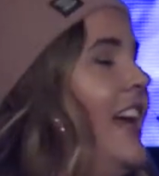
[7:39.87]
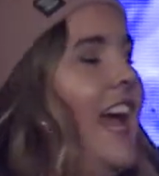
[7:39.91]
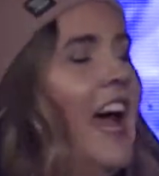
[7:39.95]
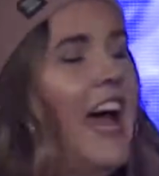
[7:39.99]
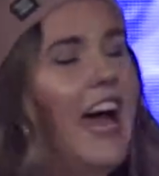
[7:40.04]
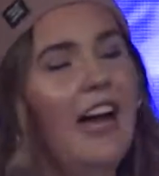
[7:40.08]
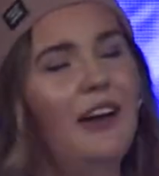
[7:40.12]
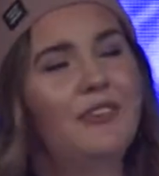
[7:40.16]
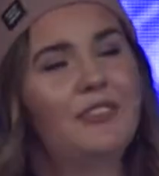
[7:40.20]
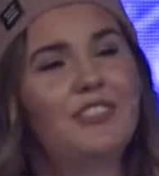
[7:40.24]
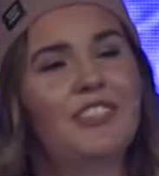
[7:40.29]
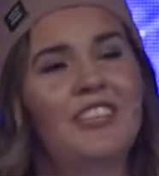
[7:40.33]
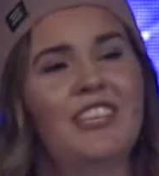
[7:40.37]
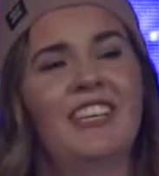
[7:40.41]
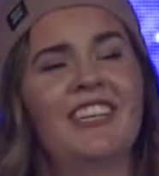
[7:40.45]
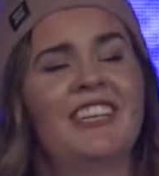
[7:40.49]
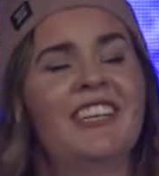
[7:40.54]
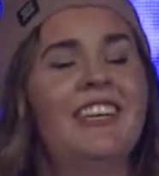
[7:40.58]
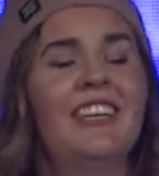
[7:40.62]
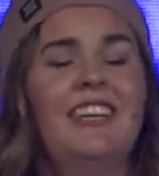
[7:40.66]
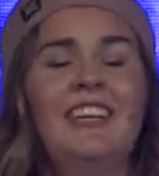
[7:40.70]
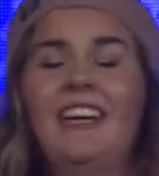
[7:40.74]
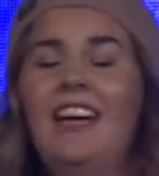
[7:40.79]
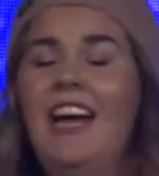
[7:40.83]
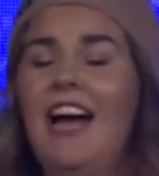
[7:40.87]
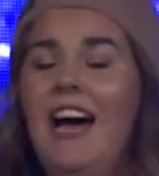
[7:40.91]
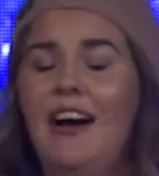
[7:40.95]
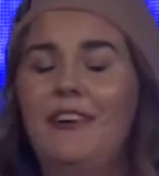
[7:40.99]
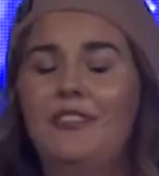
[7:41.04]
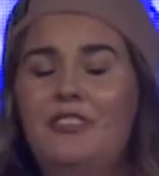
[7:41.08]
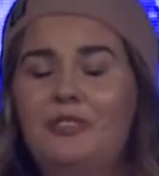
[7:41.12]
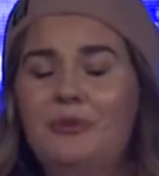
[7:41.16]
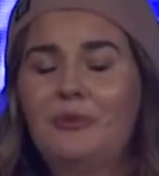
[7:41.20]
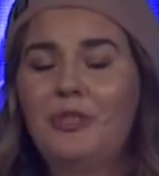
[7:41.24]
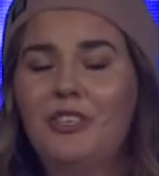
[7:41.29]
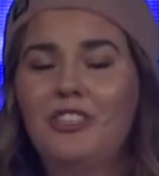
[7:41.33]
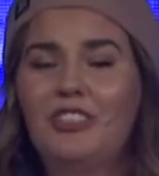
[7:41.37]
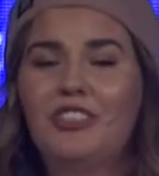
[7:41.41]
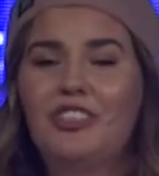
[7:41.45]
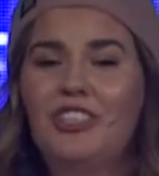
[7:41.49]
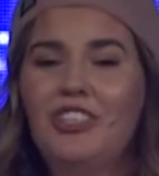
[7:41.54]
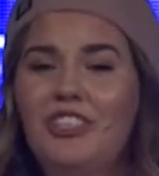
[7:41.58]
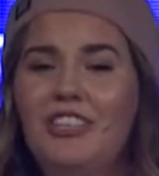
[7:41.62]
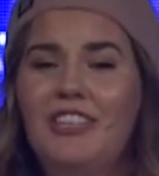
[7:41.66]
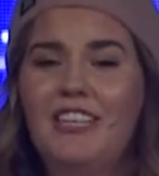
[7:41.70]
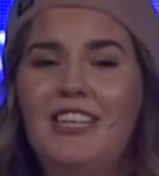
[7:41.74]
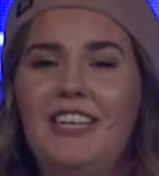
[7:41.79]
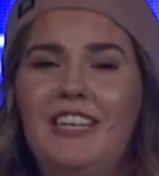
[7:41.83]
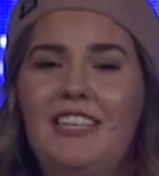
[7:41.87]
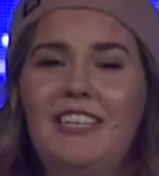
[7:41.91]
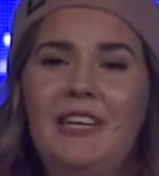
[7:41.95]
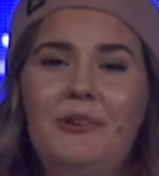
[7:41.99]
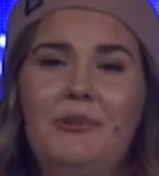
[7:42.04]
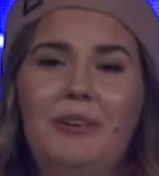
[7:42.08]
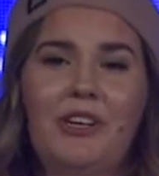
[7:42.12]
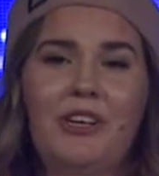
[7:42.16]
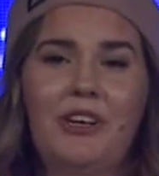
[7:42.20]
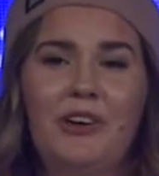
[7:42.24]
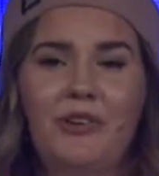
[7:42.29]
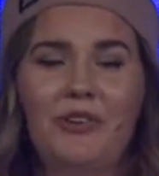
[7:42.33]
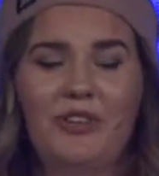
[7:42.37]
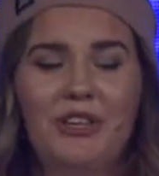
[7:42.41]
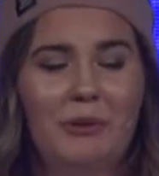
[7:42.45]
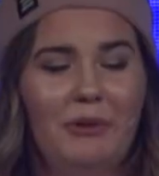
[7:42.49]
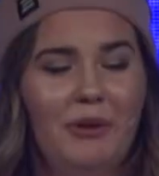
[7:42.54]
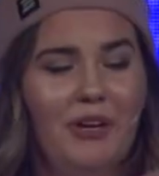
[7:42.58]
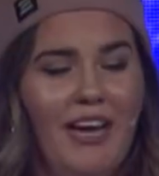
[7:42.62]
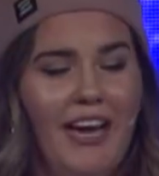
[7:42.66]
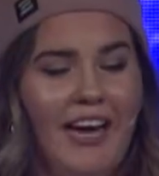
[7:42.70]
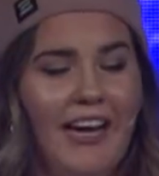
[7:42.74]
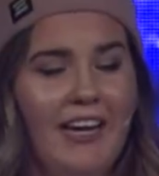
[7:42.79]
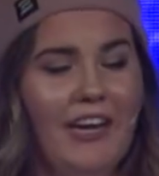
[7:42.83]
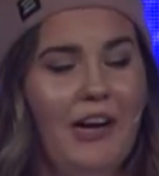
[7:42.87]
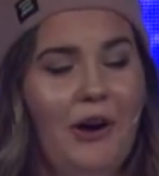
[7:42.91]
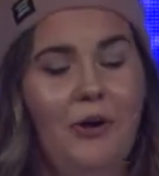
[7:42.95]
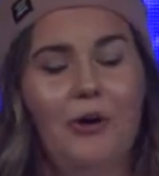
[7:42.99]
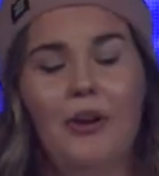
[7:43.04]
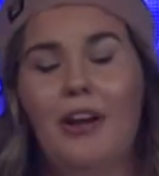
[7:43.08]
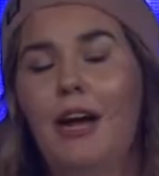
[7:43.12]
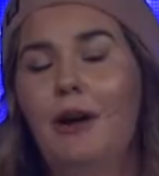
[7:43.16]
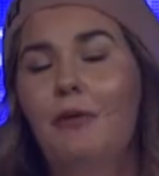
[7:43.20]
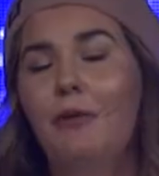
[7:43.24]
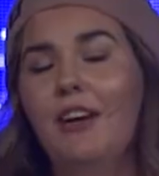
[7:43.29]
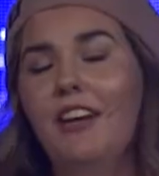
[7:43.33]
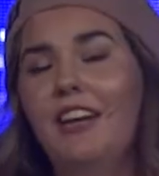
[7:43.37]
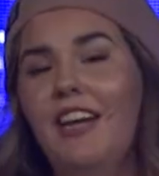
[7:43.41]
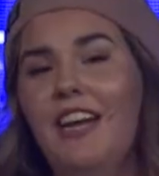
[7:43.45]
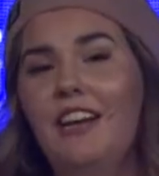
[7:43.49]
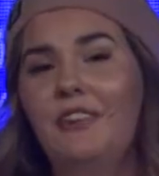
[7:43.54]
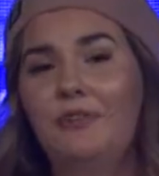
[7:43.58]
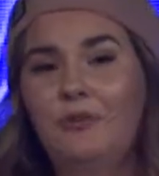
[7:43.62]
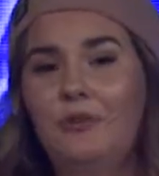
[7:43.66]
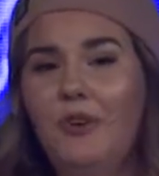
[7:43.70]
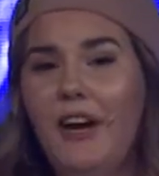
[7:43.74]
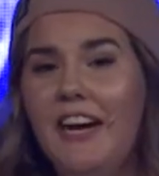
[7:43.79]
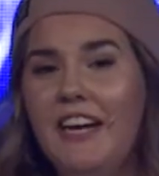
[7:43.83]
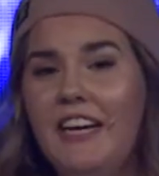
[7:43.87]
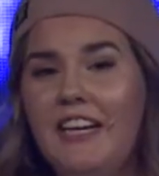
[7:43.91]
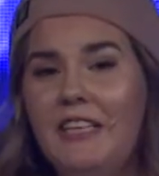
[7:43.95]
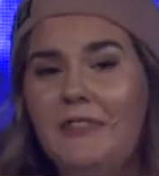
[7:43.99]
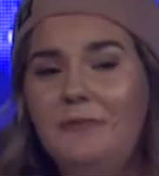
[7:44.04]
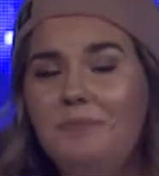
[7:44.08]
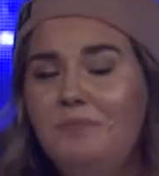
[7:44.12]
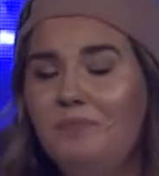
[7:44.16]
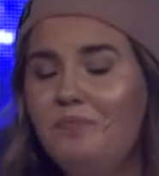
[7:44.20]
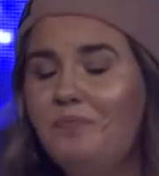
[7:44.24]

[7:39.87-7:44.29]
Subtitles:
Afterwards, cheerleading, they would go and they would hang out, and I wouldn't get invited.